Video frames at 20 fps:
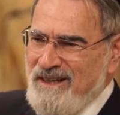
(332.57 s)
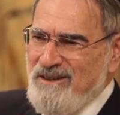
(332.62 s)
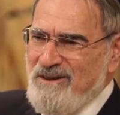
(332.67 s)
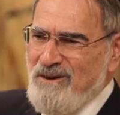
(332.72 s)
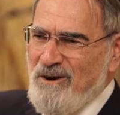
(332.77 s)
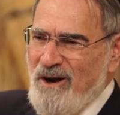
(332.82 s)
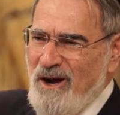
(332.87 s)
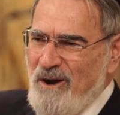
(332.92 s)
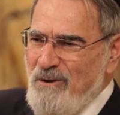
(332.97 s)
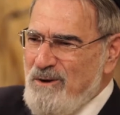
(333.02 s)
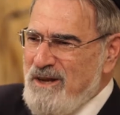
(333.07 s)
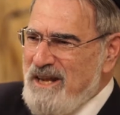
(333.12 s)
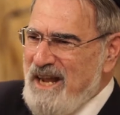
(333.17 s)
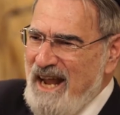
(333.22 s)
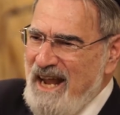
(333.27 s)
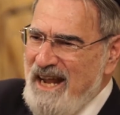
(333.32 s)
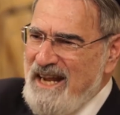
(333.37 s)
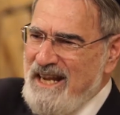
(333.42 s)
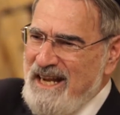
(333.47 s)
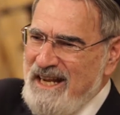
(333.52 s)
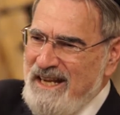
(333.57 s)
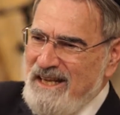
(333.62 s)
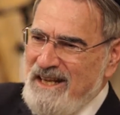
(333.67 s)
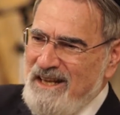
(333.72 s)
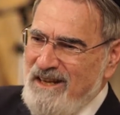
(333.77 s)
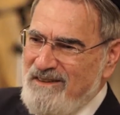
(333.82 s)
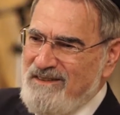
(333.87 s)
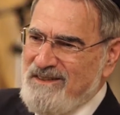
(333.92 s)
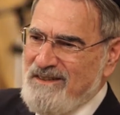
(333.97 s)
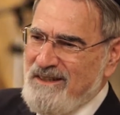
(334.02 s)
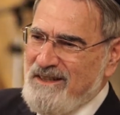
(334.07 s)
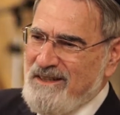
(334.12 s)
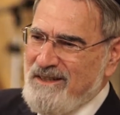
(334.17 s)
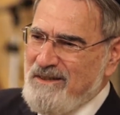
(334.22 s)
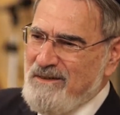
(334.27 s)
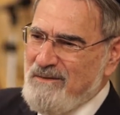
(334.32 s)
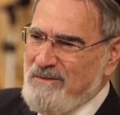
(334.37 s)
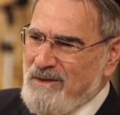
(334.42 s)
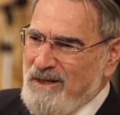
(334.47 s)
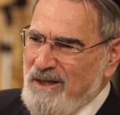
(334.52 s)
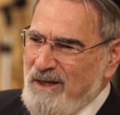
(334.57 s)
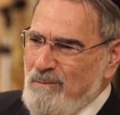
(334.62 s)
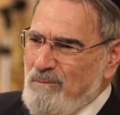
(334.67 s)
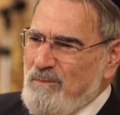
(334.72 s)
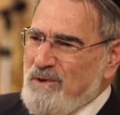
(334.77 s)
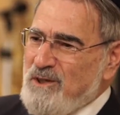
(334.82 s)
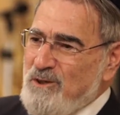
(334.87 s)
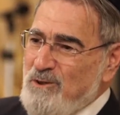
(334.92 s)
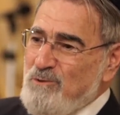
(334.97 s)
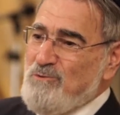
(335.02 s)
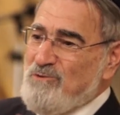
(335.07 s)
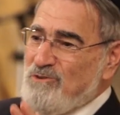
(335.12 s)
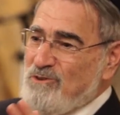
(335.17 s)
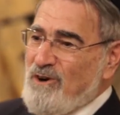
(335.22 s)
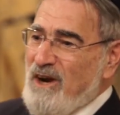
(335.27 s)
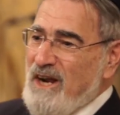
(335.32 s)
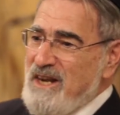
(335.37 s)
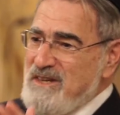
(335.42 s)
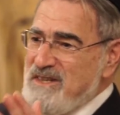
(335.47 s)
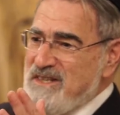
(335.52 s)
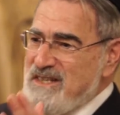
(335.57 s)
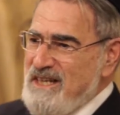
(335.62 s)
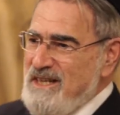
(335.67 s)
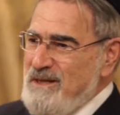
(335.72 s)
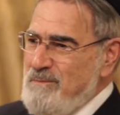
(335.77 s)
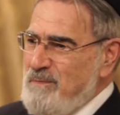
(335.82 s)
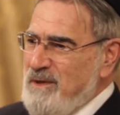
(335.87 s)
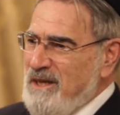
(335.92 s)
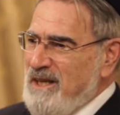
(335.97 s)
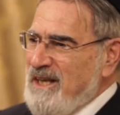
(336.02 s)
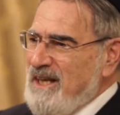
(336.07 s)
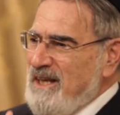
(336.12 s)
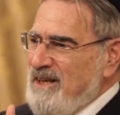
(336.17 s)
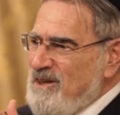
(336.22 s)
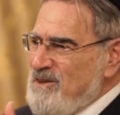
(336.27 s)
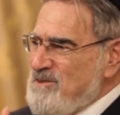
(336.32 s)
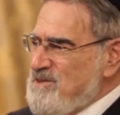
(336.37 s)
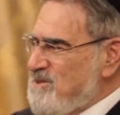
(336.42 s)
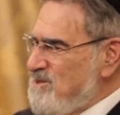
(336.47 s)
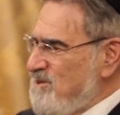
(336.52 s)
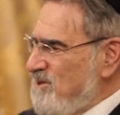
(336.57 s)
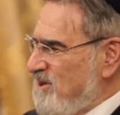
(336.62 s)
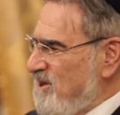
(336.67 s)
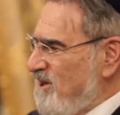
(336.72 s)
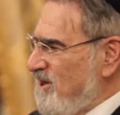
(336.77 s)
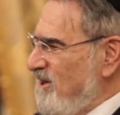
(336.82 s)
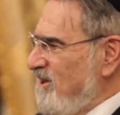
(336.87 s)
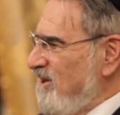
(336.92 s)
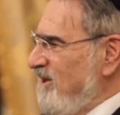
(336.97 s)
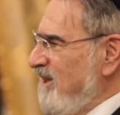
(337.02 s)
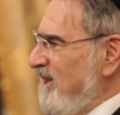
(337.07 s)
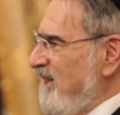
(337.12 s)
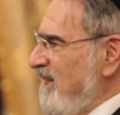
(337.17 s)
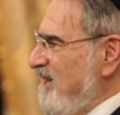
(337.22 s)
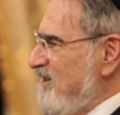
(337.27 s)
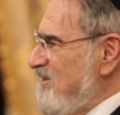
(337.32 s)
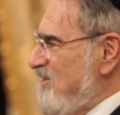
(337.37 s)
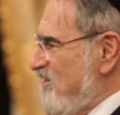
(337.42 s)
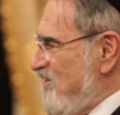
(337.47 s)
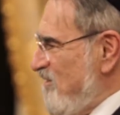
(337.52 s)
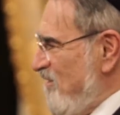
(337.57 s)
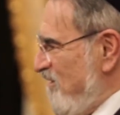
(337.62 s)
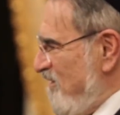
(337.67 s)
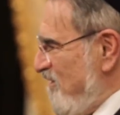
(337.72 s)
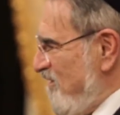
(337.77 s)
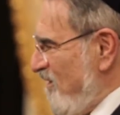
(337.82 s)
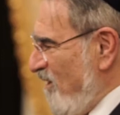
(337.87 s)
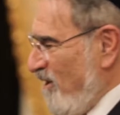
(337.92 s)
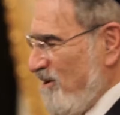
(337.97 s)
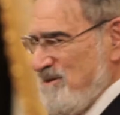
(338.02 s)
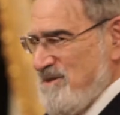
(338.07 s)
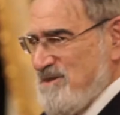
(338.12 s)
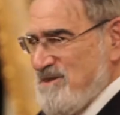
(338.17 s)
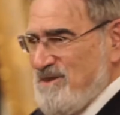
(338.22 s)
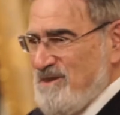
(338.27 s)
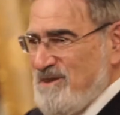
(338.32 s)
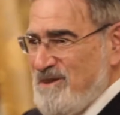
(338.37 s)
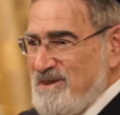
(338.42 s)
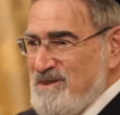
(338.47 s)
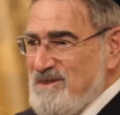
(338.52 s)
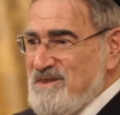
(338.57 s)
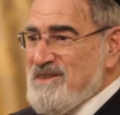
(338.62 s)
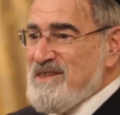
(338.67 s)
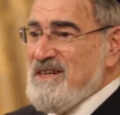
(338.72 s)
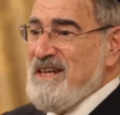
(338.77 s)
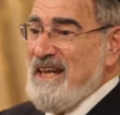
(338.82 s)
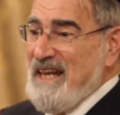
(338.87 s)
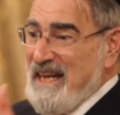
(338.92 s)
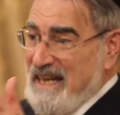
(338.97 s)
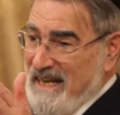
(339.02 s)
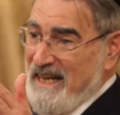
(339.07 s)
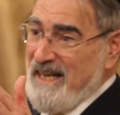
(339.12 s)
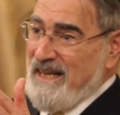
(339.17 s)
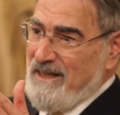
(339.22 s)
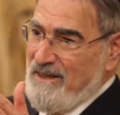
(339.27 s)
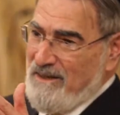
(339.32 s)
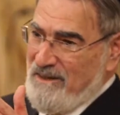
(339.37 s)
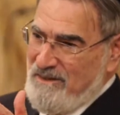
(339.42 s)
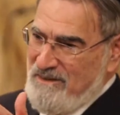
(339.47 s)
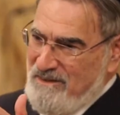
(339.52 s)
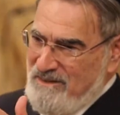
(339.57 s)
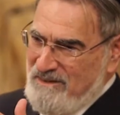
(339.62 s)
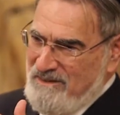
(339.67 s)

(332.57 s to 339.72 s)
You're okay in Italy, but you try sleeping in a sukkah, on sukkahs in England.